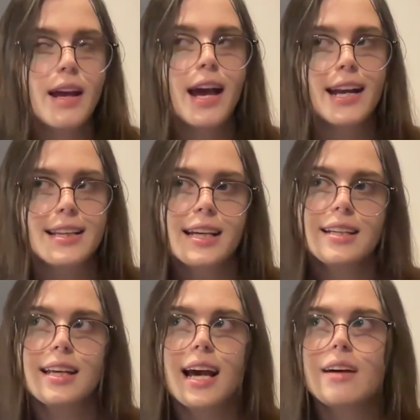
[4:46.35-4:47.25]
I think,
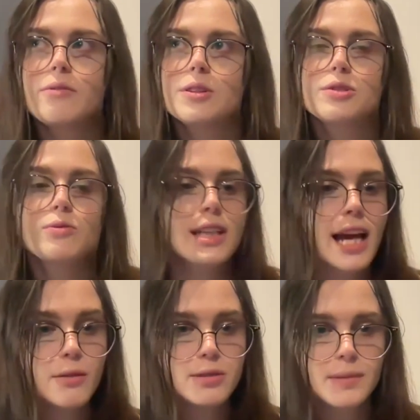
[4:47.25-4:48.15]
what's really
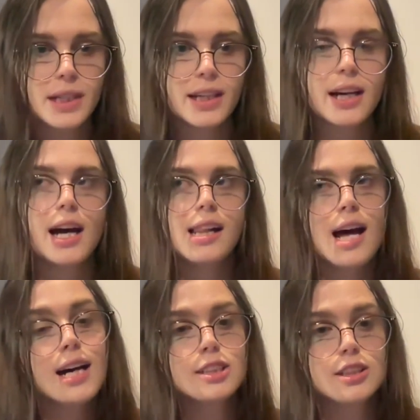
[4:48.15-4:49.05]
helped me
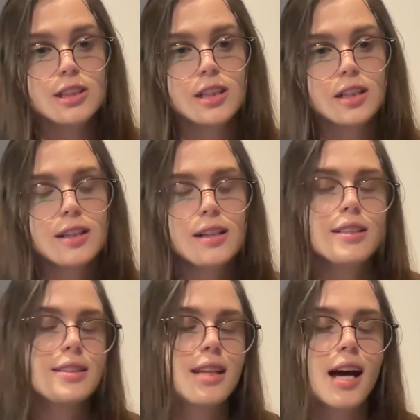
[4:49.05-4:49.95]
last year, I
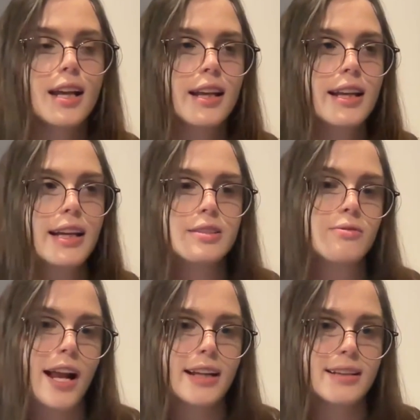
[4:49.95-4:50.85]
started it, is
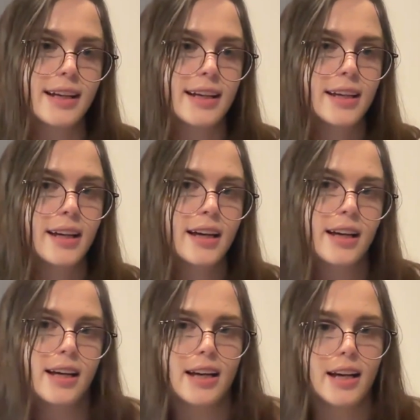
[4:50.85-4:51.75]
writing like
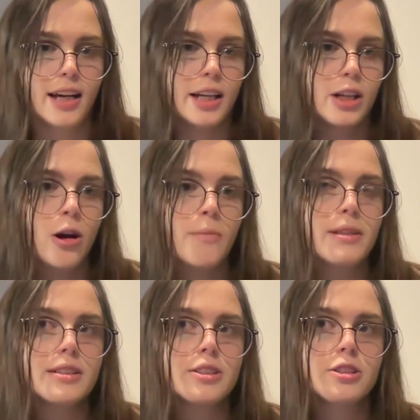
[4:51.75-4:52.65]
an
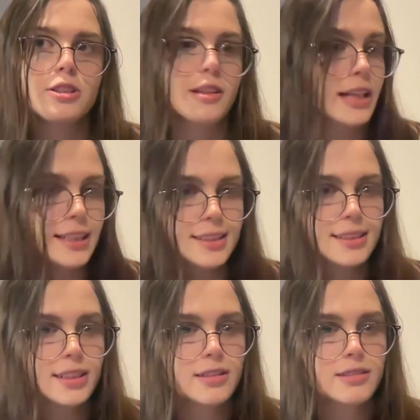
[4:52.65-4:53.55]
accomplish
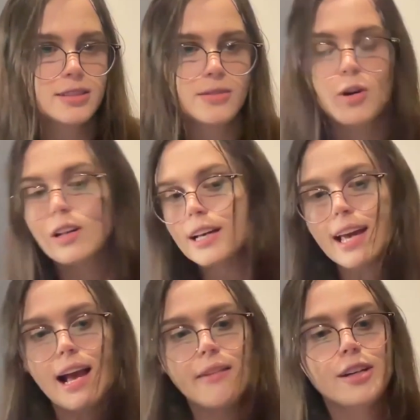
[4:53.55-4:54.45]
list. So I've got like
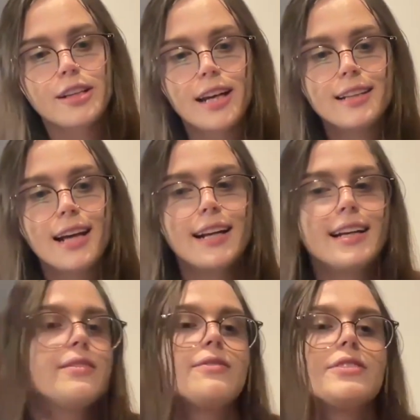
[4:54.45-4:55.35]
everything that,
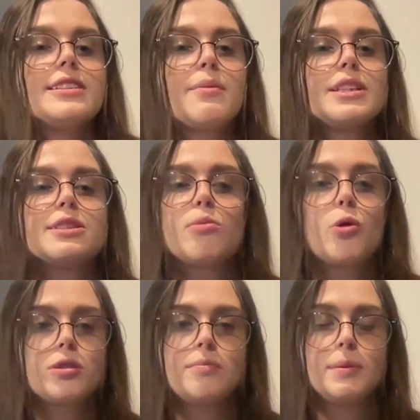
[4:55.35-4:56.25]
even if it's something
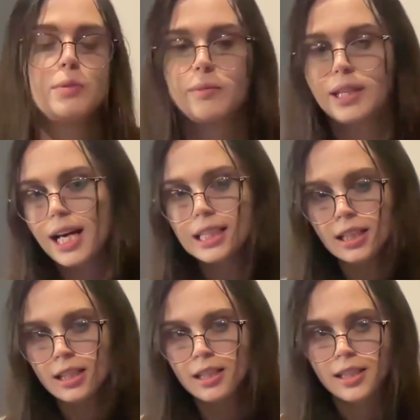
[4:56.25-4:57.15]
small, that people would be like,
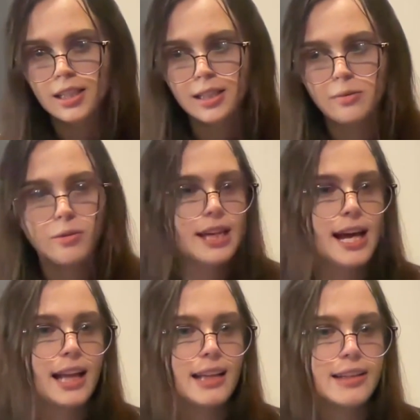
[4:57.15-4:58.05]
what the
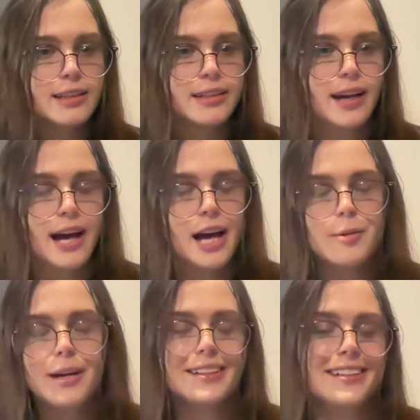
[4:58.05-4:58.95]
hell?
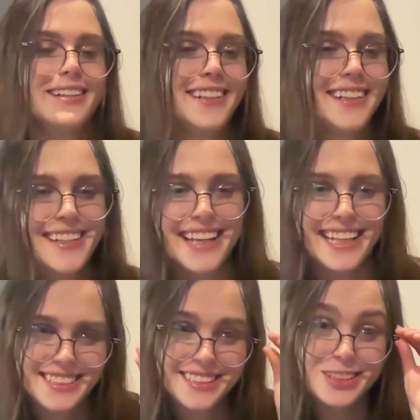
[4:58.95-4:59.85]

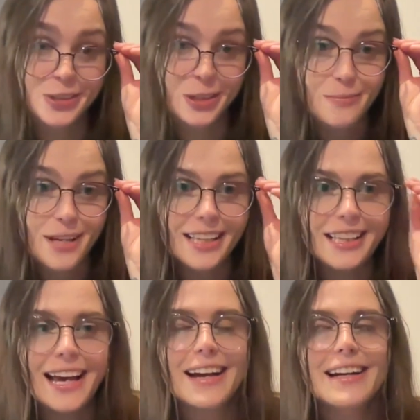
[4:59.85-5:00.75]
That shouldn't be in
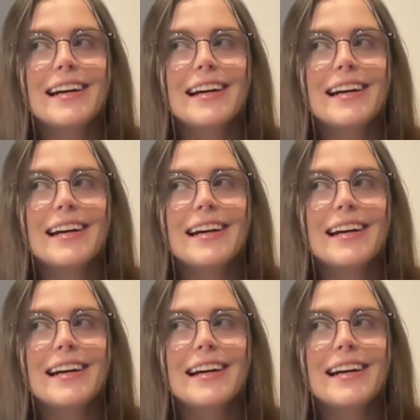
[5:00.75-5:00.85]
there.